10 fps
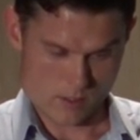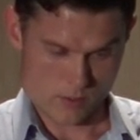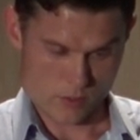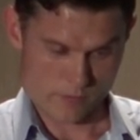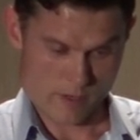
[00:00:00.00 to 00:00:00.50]

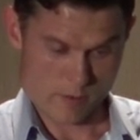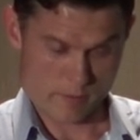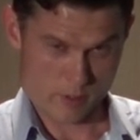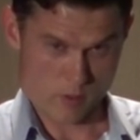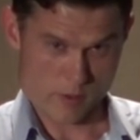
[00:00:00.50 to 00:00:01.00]
So far we've
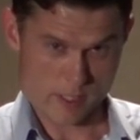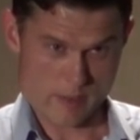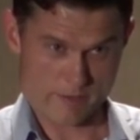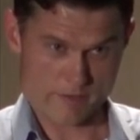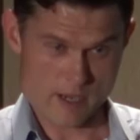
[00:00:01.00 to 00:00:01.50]
been talking
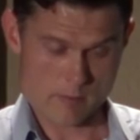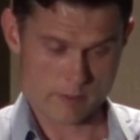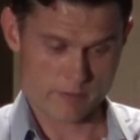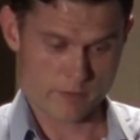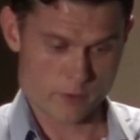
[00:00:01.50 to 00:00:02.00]
about fibre
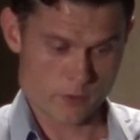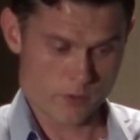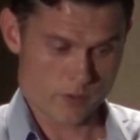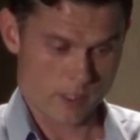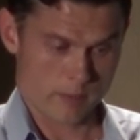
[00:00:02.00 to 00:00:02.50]
in
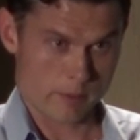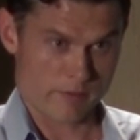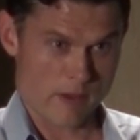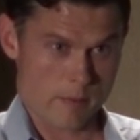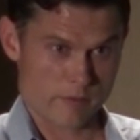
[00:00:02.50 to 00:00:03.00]
foods, um, but
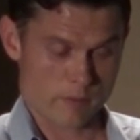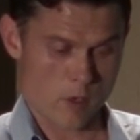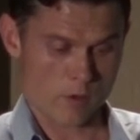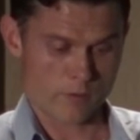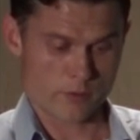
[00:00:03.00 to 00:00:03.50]
fibre from
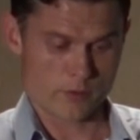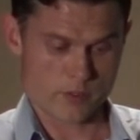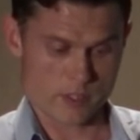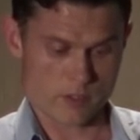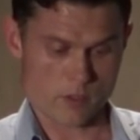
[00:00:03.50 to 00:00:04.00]
whole
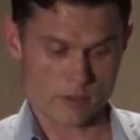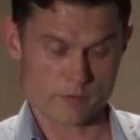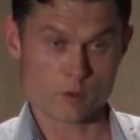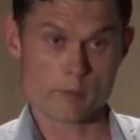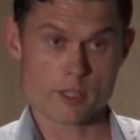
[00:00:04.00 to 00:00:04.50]
foods is not the
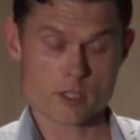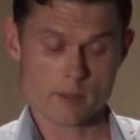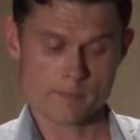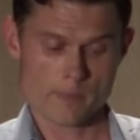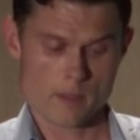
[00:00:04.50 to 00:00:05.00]
full
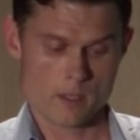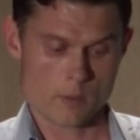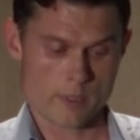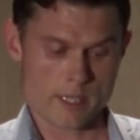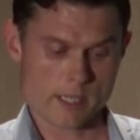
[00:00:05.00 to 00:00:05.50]
picture.
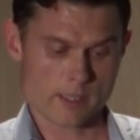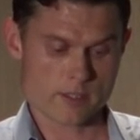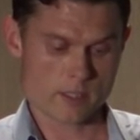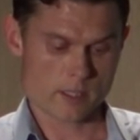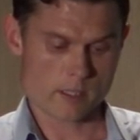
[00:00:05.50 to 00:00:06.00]
We need to
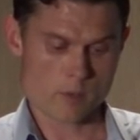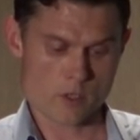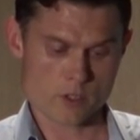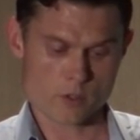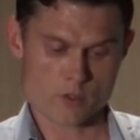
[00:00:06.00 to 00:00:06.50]
consider the
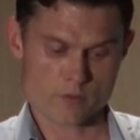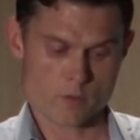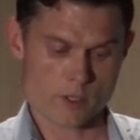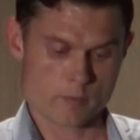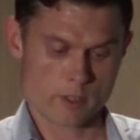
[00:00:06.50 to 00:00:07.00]
emerging use of
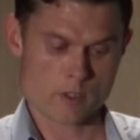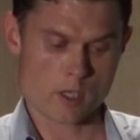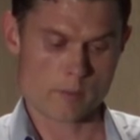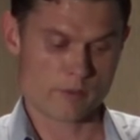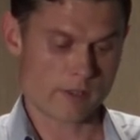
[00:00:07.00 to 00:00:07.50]
what has been
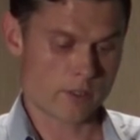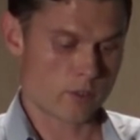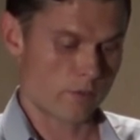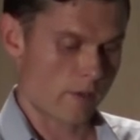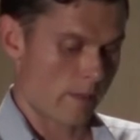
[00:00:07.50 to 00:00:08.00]
termed
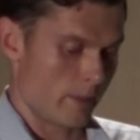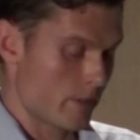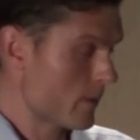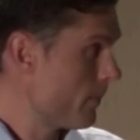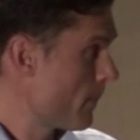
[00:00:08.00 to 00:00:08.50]
functional fibres.